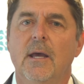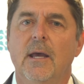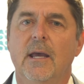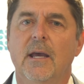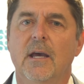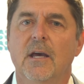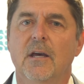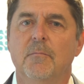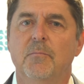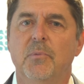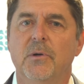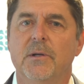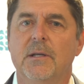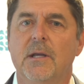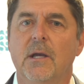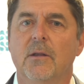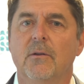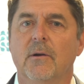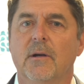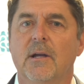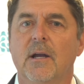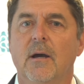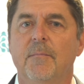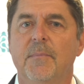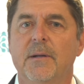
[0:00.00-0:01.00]
and put
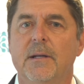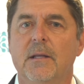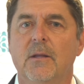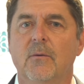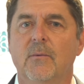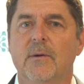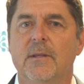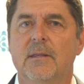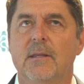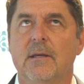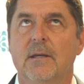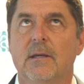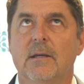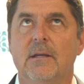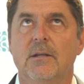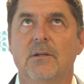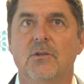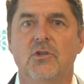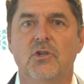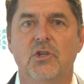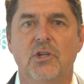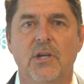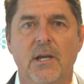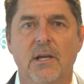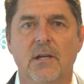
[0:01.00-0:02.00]
together a company that we think can
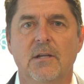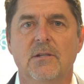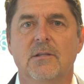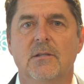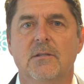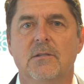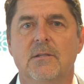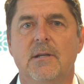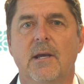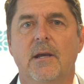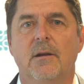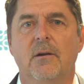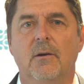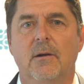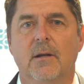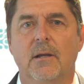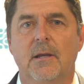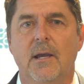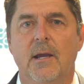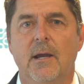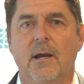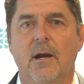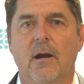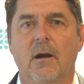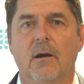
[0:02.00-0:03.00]
change the standard of
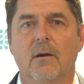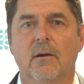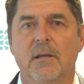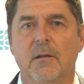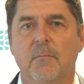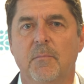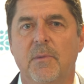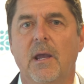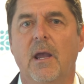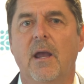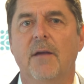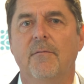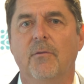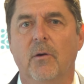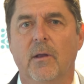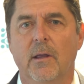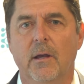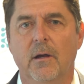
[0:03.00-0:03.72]
care in behavioral